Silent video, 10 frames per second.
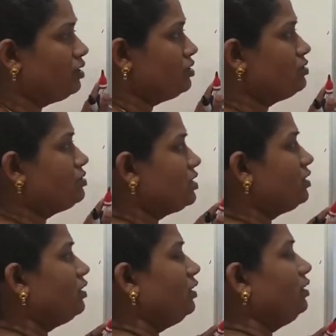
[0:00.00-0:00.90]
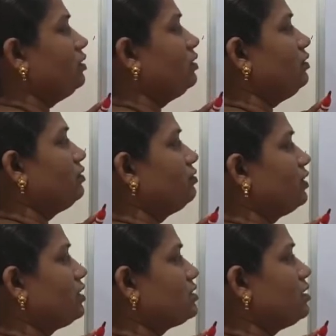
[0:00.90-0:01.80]
So generally here, for
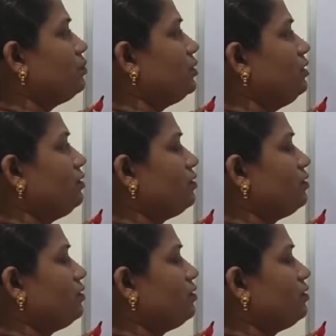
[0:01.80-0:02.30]
example,